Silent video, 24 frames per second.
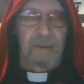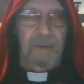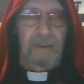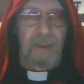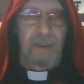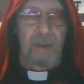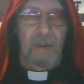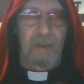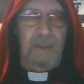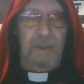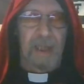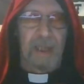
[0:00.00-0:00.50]

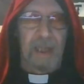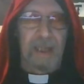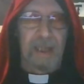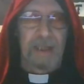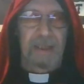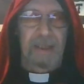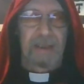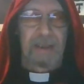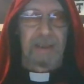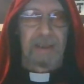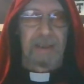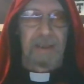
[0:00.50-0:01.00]

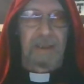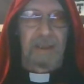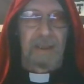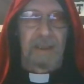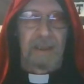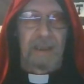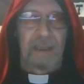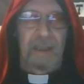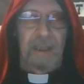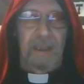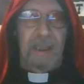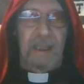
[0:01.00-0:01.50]
Okay?
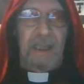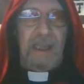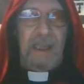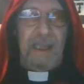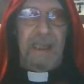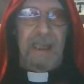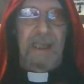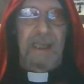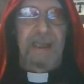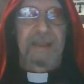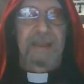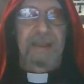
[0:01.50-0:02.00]

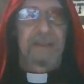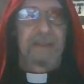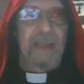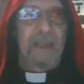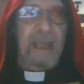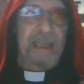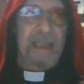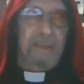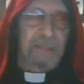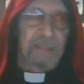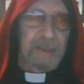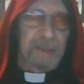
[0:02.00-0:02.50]
And
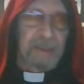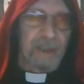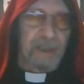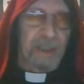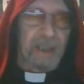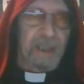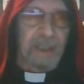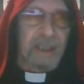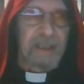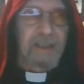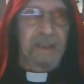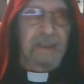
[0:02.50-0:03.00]
that can be done
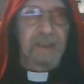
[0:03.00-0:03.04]
on an